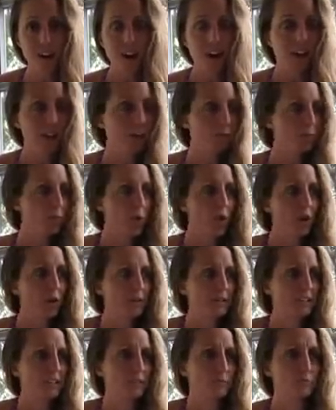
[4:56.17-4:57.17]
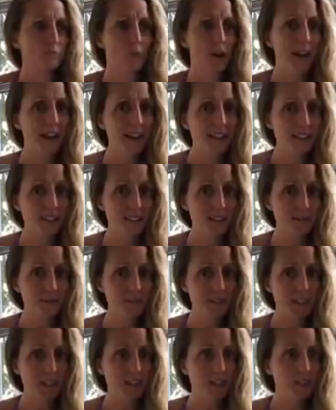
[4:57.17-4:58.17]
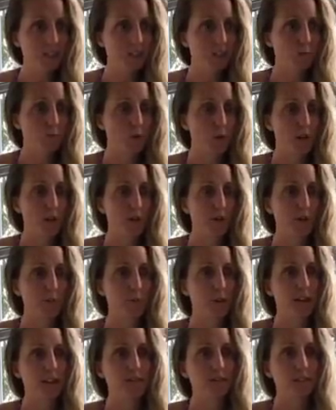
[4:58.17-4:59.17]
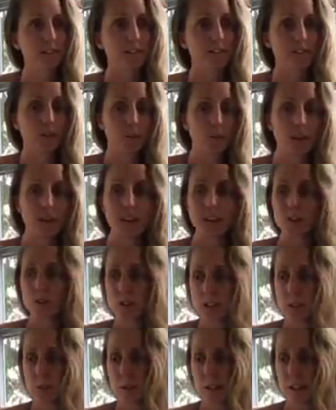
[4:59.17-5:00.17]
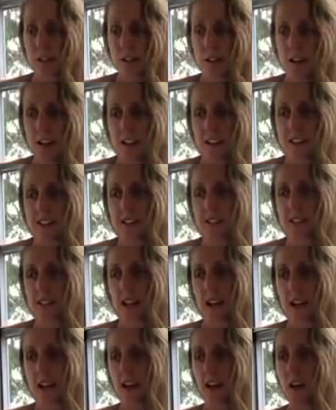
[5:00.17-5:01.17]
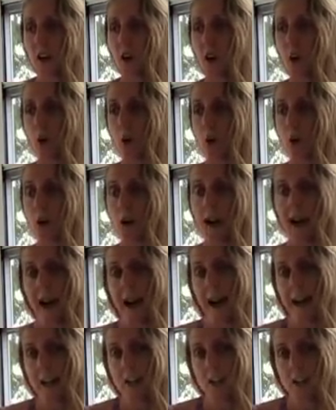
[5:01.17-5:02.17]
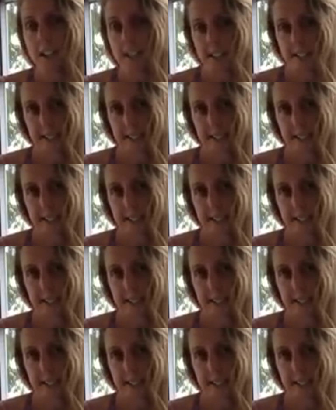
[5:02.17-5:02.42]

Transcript: I don't work with just randoms. I don't just work with randoms. And so when I looked at my clients, I was like, hang on a